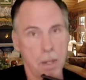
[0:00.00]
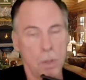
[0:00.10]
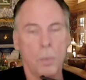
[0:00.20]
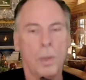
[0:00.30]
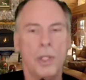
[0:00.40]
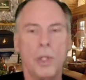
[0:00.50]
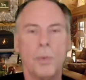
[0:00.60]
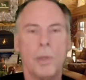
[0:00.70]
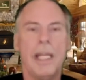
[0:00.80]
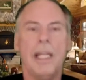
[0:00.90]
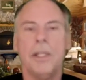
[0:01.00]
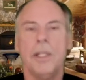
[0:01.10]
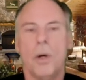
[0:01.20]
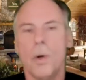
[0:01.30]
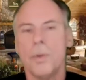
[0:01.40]
When you read in
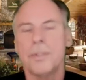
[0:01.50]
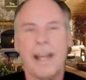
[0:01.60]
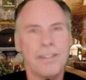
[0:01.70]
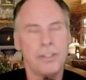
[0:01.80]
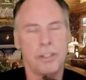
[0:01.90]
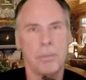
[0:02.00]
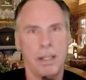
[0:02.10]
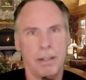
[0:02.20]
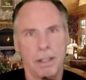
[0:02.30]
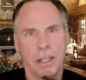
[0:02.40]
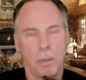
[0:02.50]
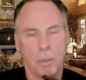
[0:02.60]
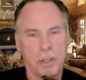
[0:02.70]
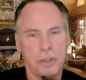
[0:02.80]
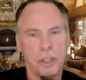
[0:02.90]
the Old Testament
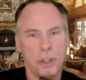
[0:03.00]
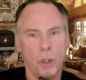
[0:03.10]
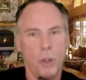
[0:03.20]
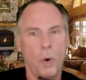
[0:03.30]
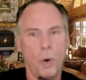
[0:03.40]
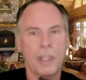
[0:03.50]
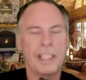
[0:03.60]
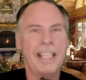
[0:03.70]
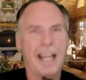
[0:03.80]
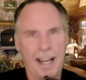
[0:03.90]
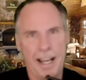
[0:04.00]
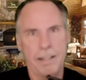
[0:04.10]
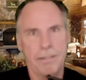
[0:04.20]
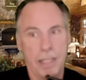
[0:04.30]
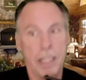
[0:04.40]
where it says Lord God,
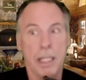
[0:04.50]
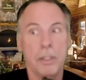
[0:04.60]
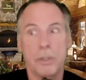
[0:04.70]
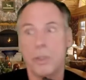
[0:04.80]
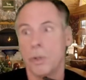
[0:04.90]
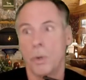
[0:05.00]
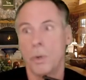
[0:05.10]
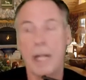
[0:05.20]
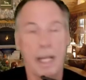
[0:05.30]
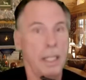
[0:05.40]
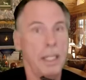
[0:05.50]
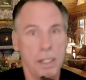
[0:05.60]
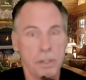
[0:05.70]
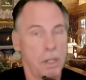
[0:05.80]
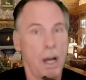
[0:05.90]
He is your Lord and He
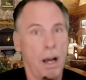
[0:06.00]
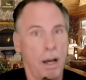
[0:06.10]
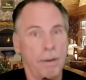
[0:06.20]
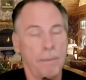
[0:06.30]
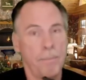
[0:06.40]
is God.